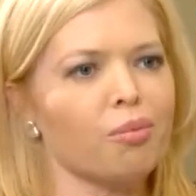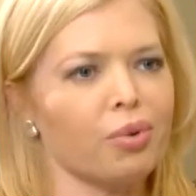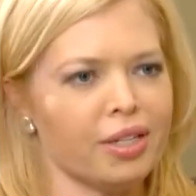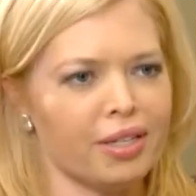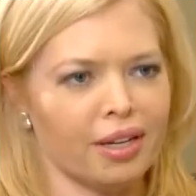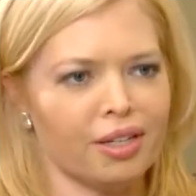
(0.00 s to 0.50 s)

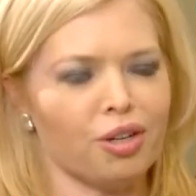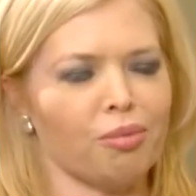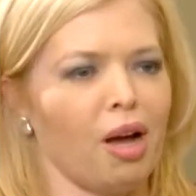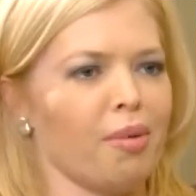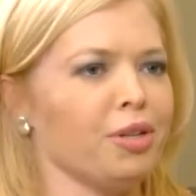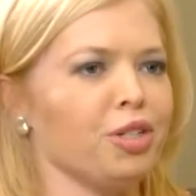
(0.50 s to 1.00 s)
President
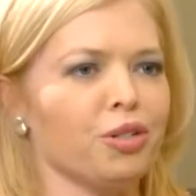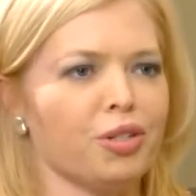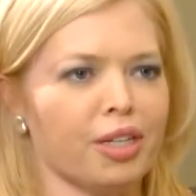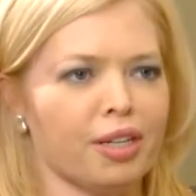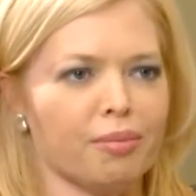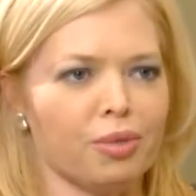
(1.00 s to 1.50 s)
Obama, do you
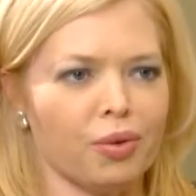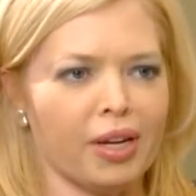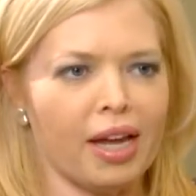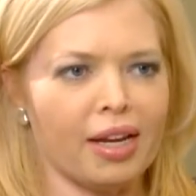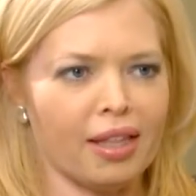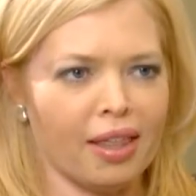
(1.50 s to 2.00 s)
see him
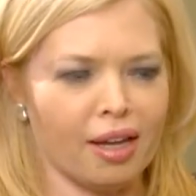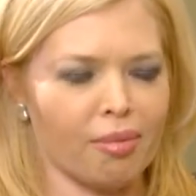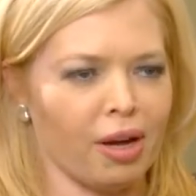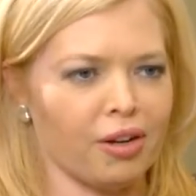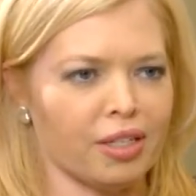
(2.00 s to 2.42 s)
doing anything about